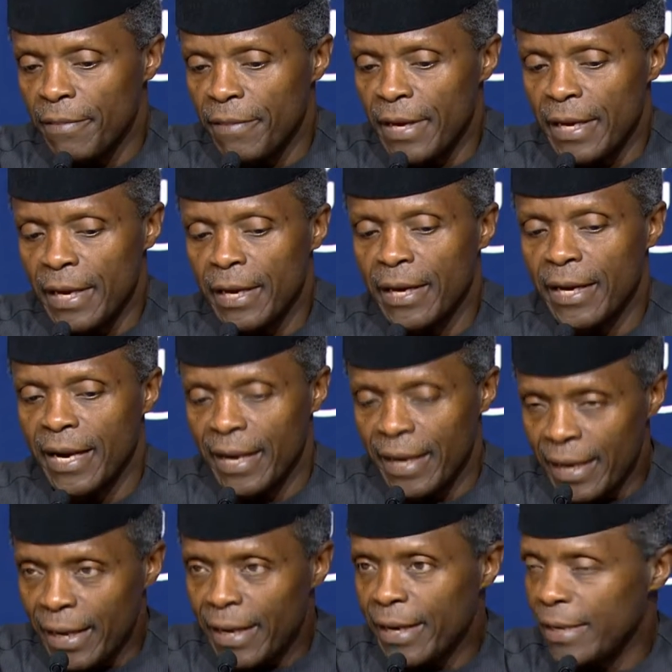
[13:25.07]
they are
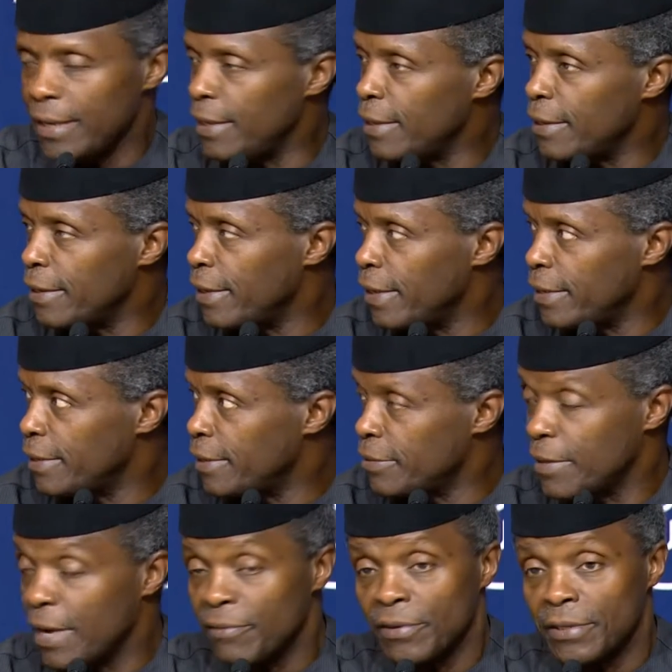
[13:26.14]
clearly in the
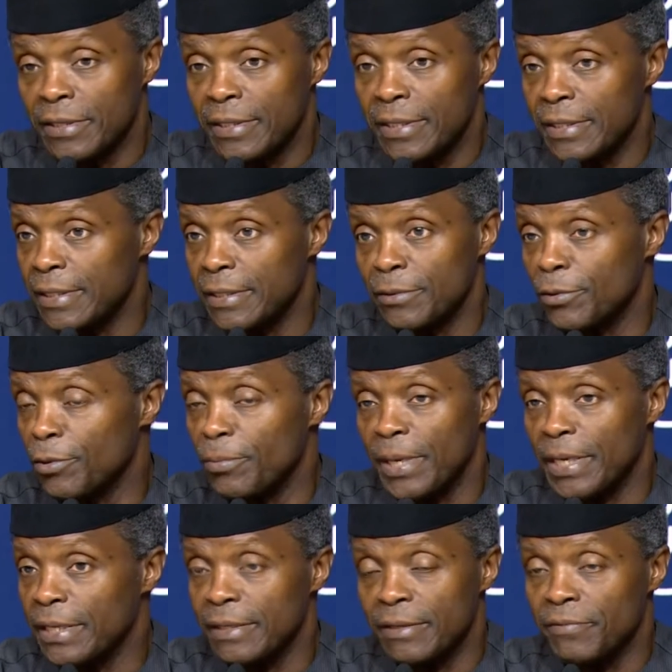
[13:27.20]
driver's seat in so
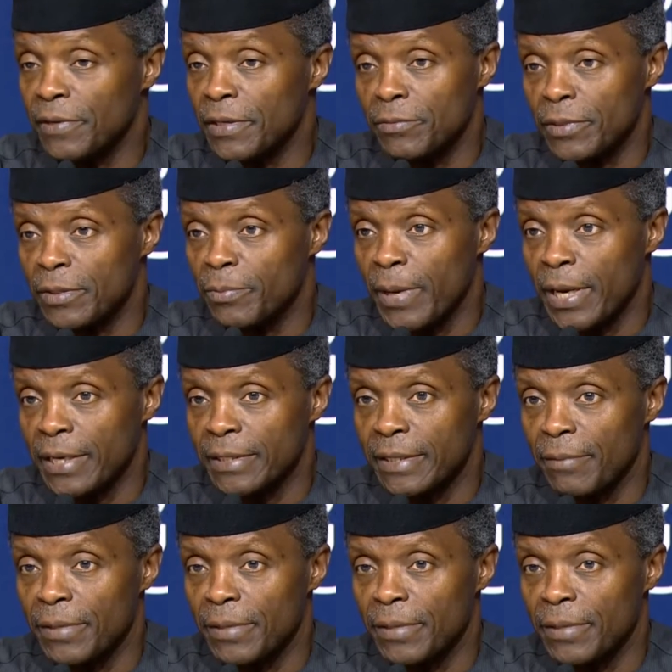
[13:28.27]
many different respects.